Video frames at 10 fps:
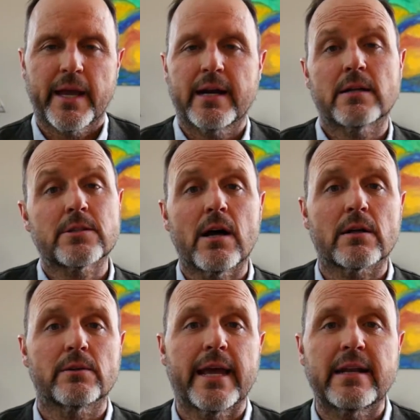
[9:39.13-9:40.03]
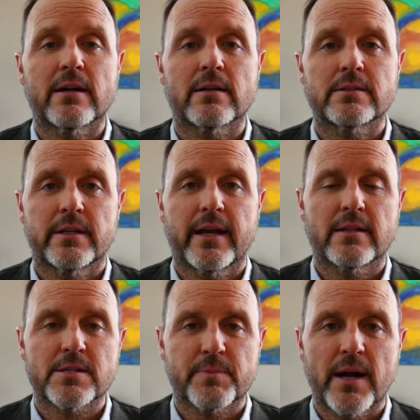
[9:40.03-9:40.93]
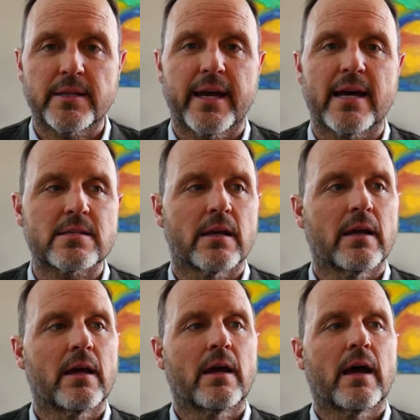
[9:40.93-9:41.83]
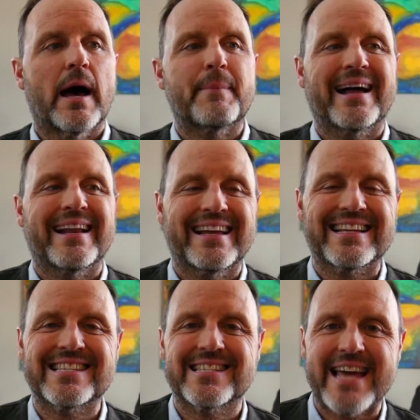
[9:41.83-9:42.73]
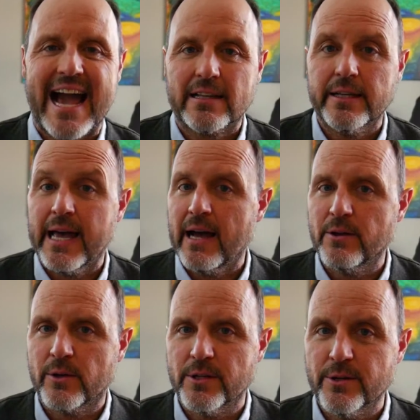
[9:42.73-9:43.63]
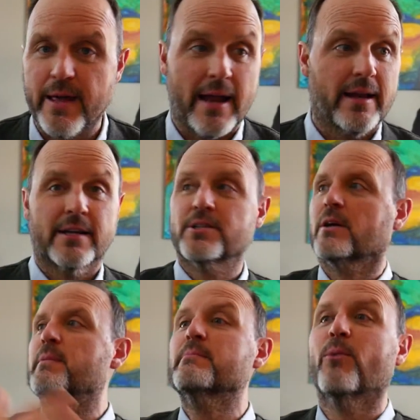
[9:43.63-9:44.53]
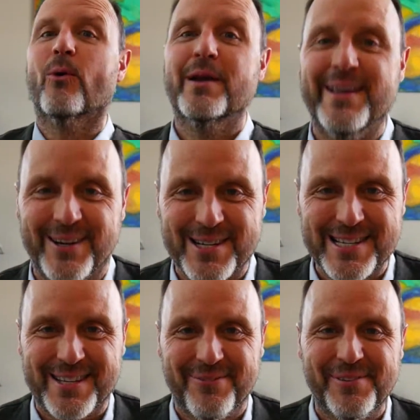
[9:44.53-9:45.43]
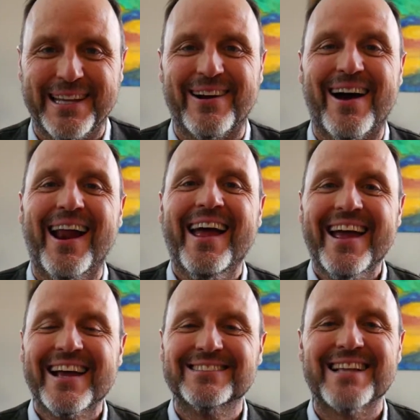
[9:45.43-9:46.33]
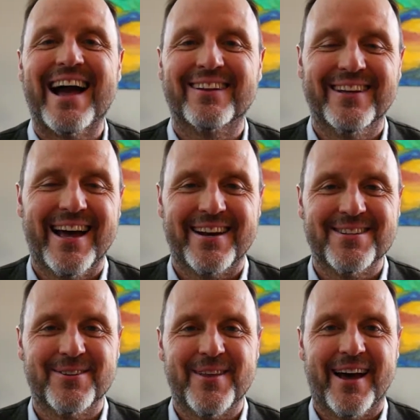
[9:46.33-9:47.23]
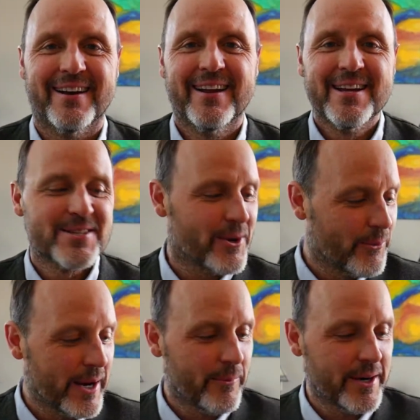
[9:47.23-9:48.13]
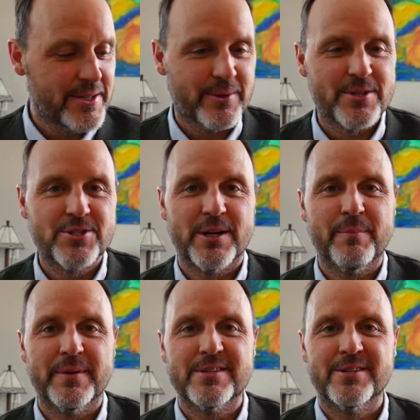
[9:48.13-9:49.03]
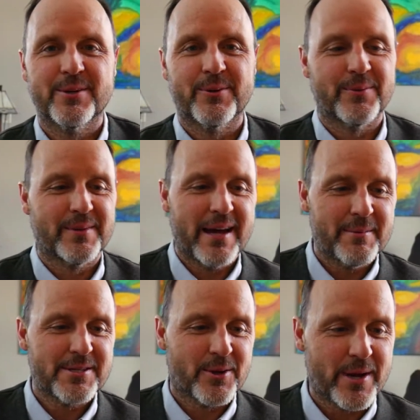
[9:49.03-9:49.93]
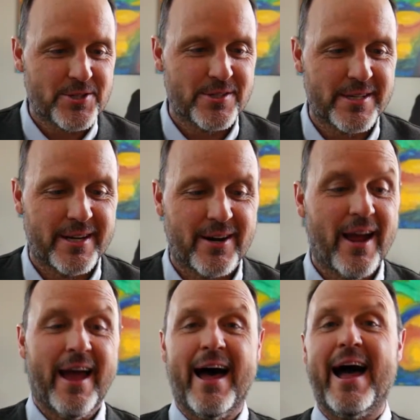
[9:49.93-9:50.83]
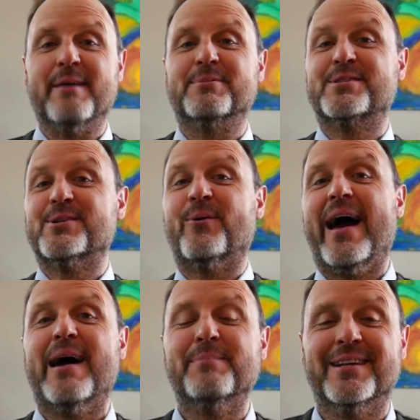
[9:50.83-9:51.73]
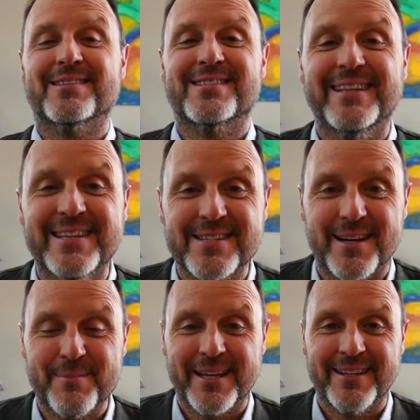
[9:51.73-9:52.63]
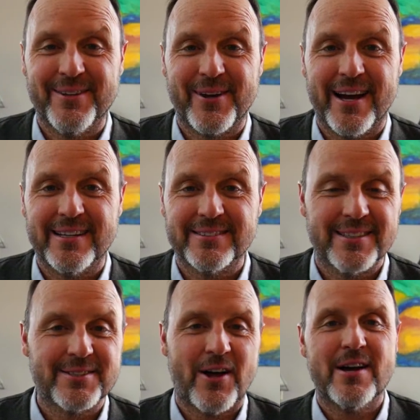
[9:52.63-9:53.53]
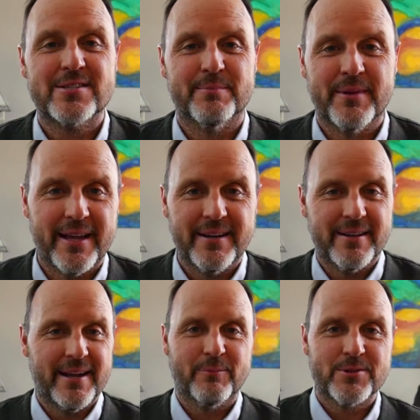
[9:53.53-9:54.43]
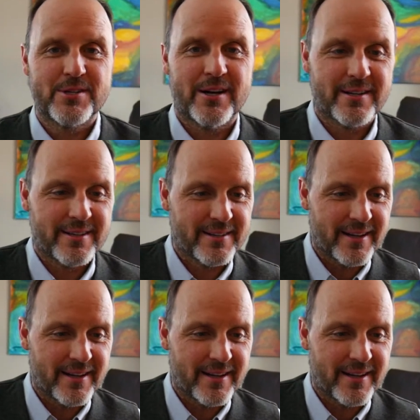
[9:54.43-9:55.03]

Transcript: And I'll talk later today in this broadcast about exactly how you can do that. And it took me more years to figure out exactly how to do that. So what I want to do is jump into comments and questions here. I'm so happy to see these coming in, you guys. It's awesome. And we'll start